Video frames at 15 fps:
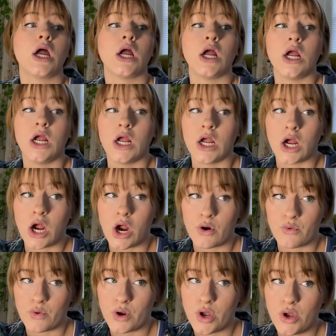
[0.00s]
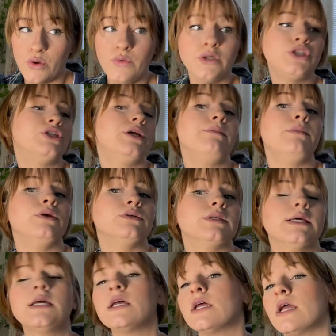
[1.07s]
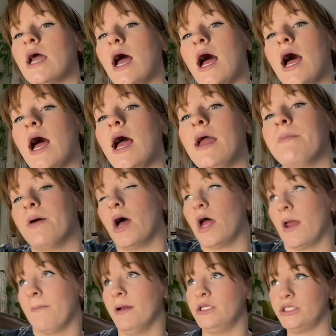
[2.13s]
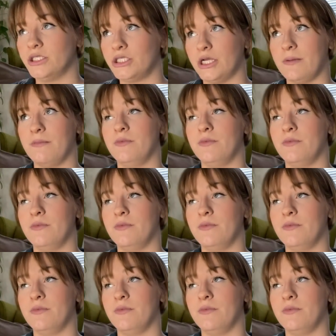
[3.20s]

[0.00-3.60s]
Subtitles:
Garreau sheet music. I bought a bunch of sheet